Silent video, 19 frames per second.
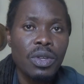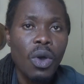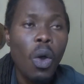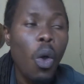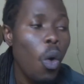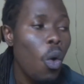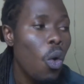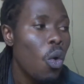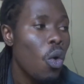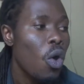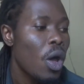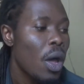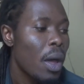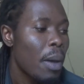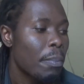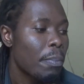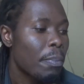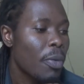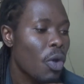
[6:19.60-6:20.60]
or
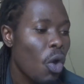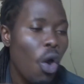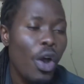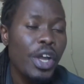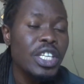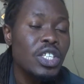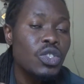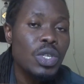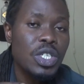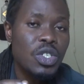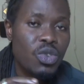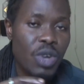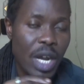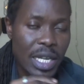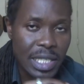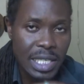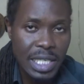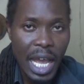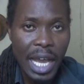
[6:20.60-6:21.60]
go into a
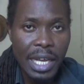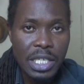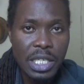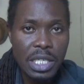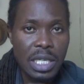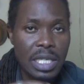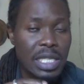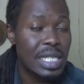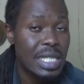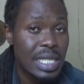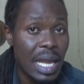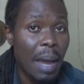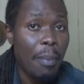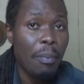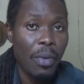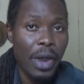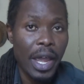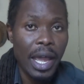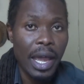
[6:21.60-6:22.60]
transaction
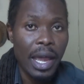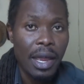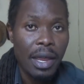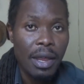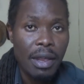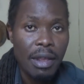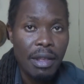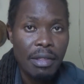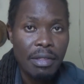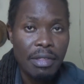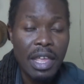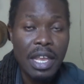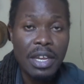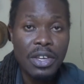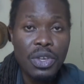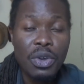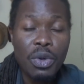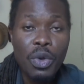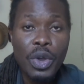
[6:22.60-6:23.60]
somewhere, then
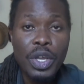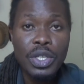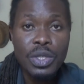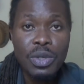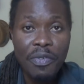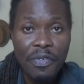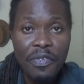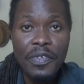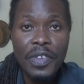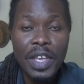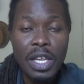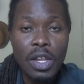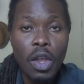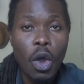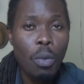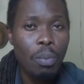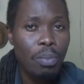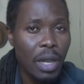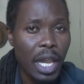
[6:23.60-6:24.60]
you're going to feel
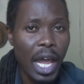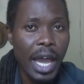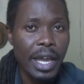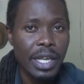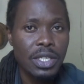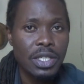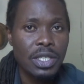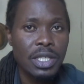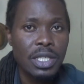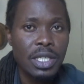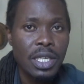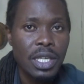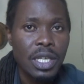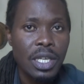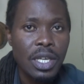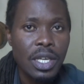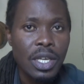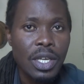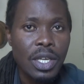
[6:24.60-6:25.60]
obliged
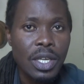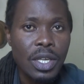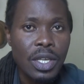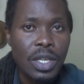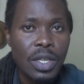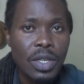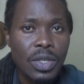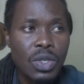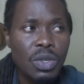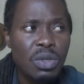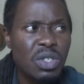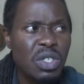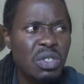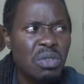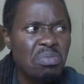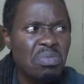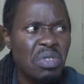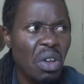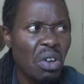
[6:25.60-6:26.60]
to
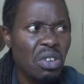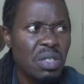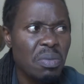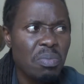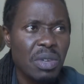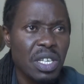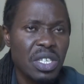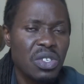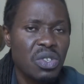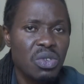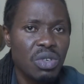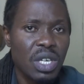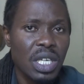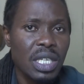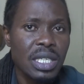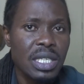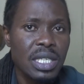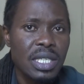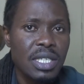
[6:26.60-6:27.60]
not
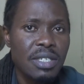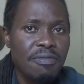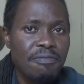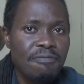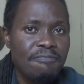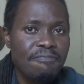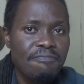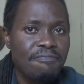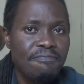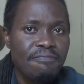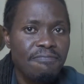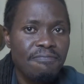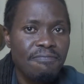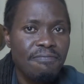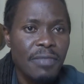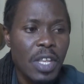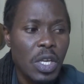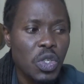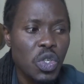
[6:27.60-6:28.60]
mistreat,
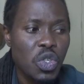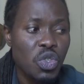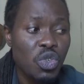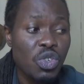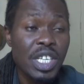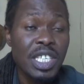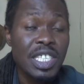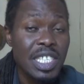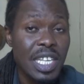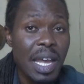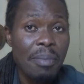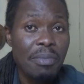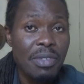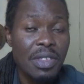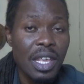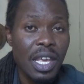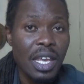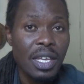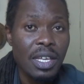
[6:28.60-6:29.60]
to treat
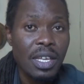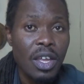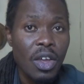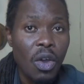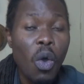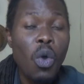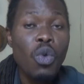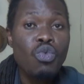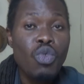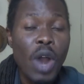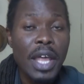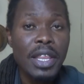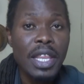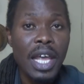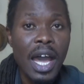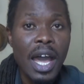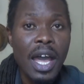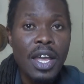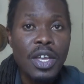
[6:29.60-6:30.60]
something, or
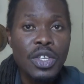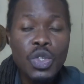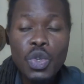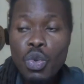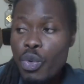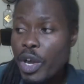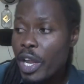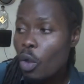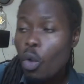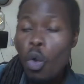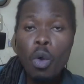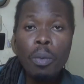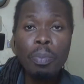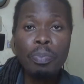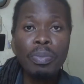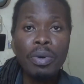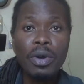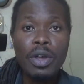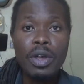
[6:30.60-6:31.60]
rather to
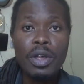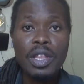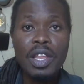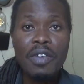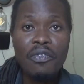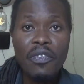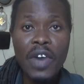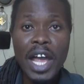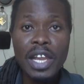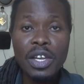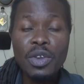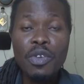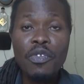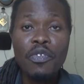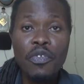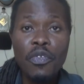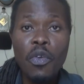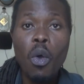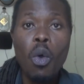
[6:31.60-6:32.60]
recoup the value
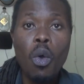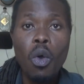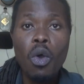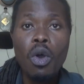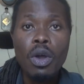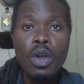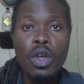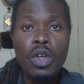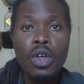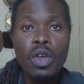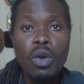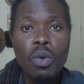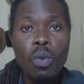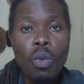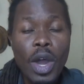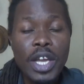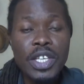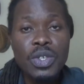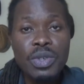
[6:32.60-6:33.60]
for
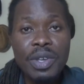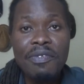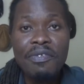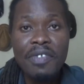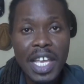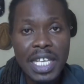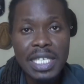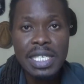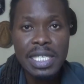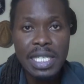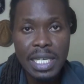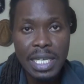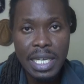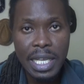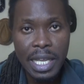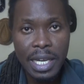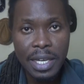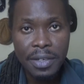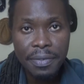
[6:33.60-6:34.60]
what you invested
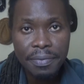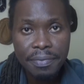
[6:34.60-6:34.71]
in.